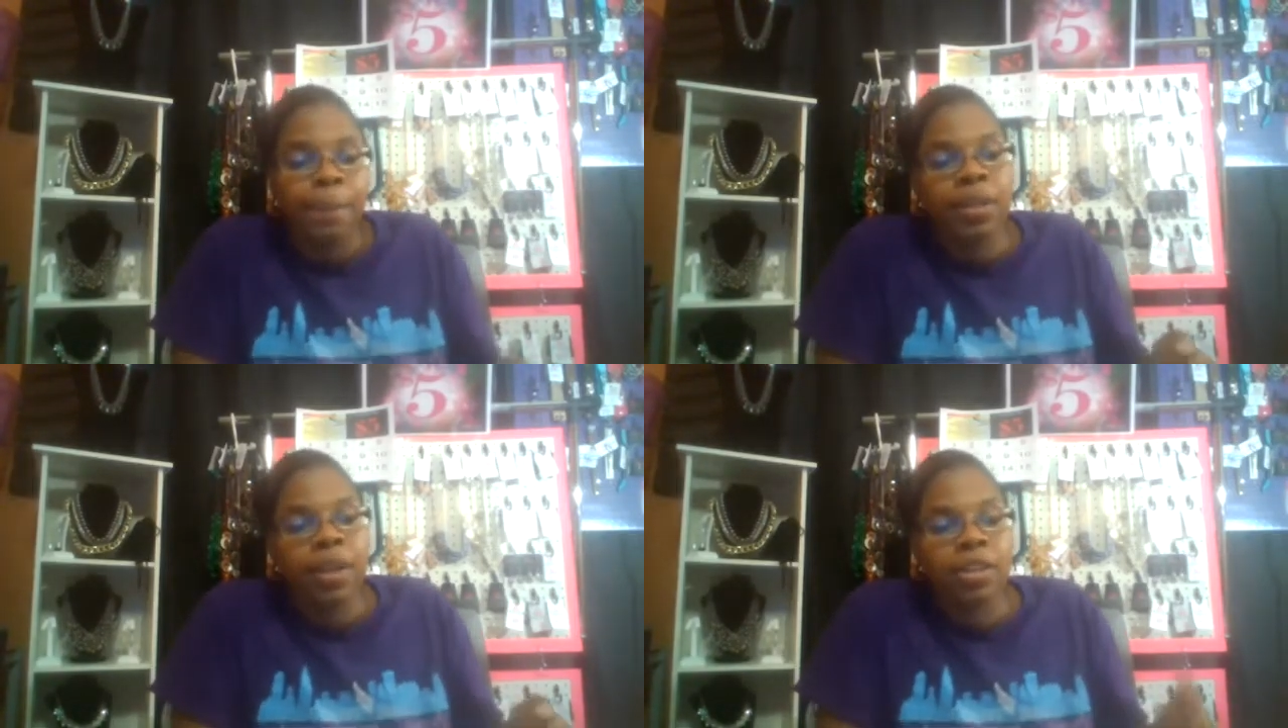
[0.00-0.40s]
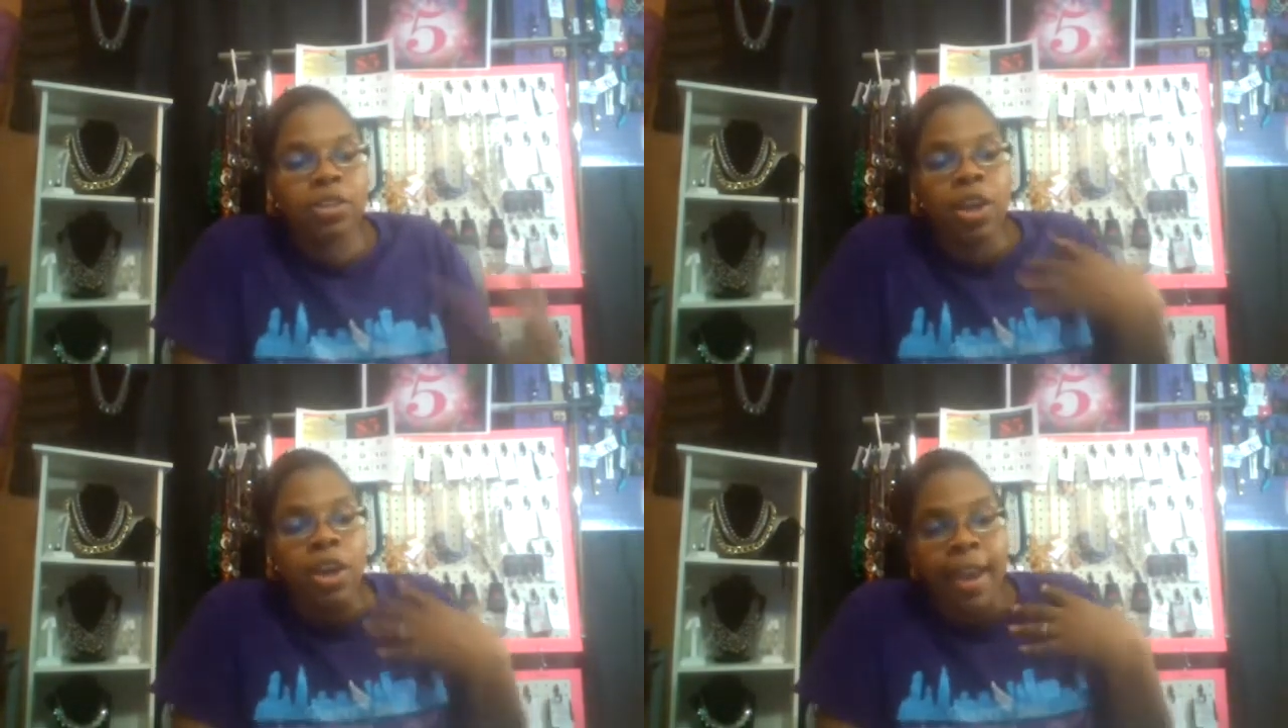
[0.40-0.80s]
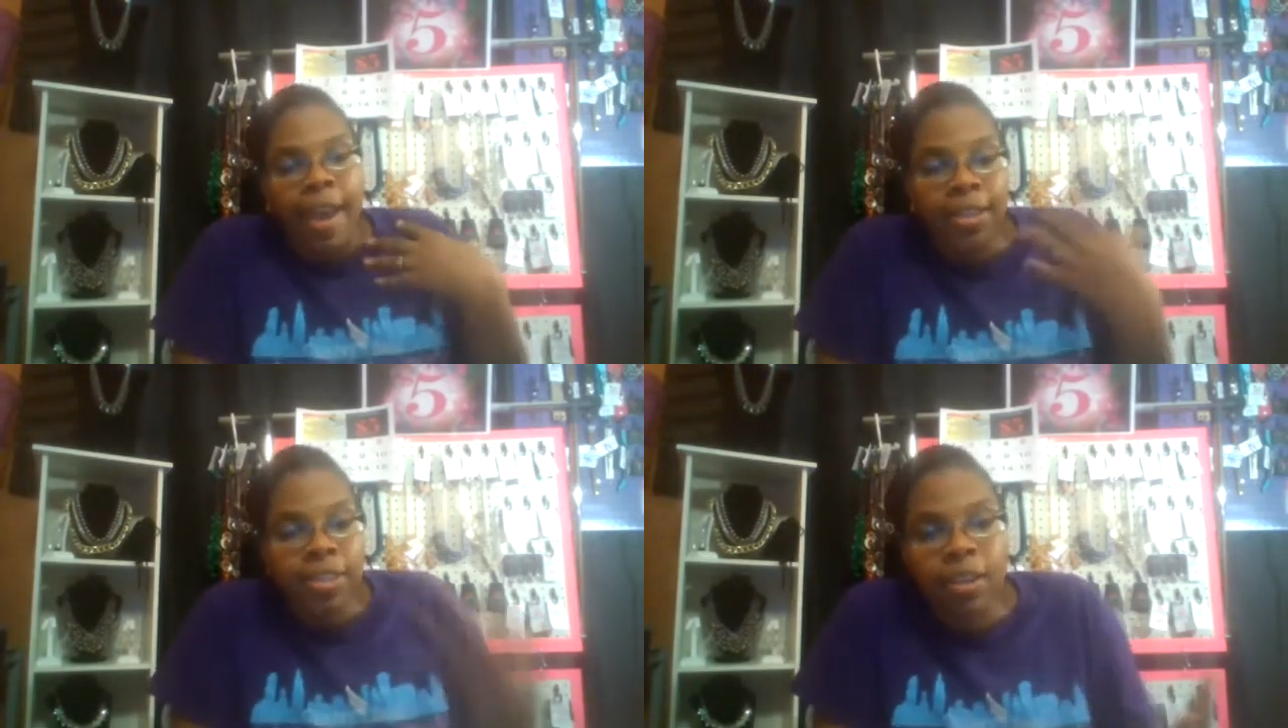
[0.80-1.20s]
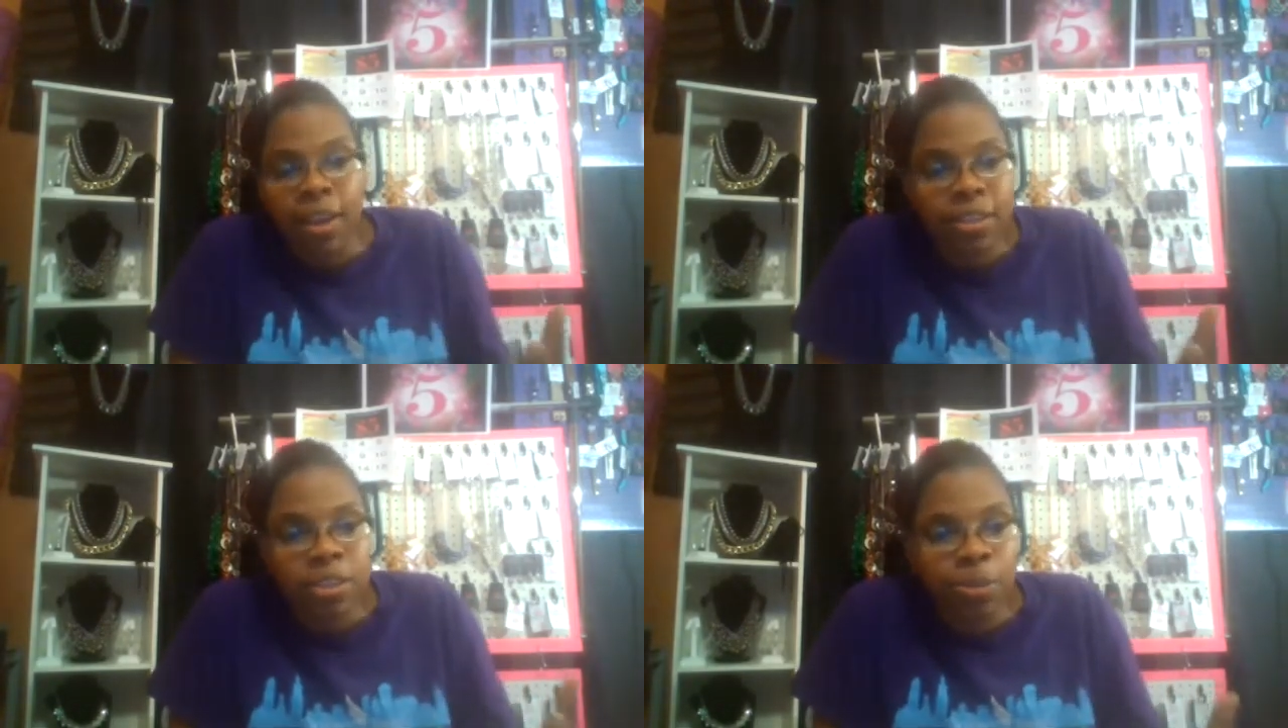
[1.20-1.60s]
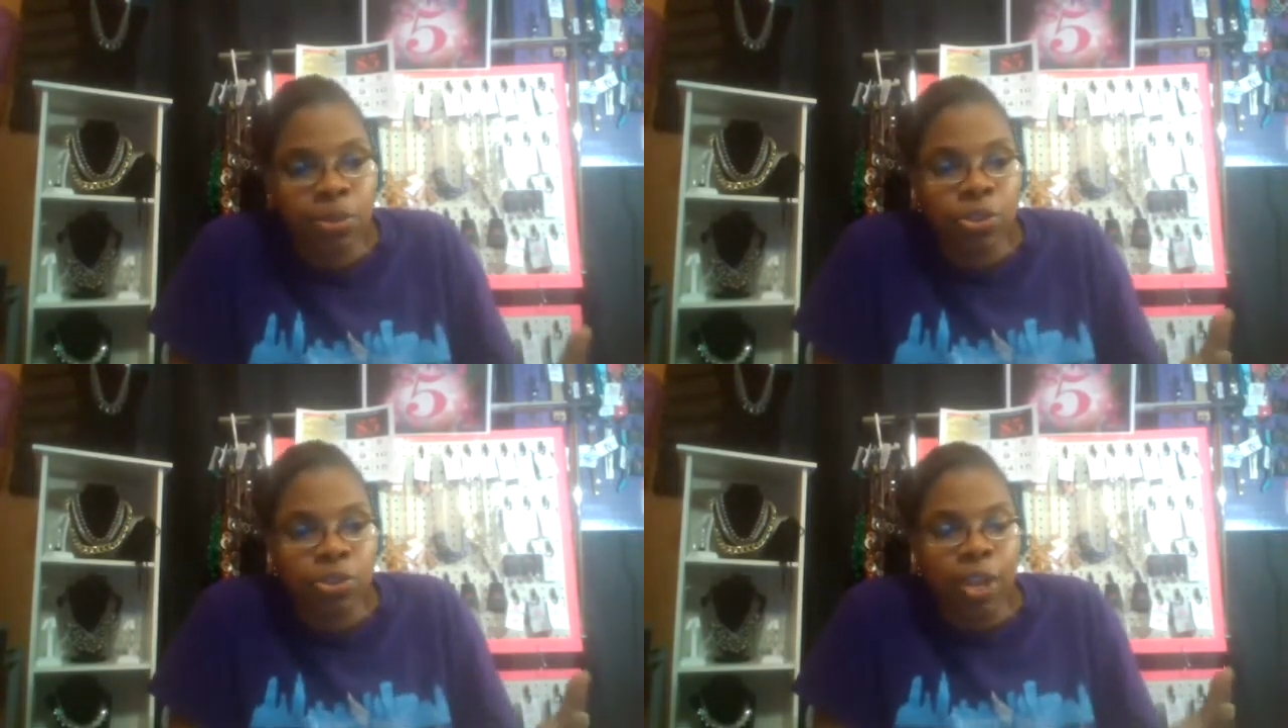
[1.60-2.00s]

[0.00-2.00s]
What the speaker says: Because as a customer,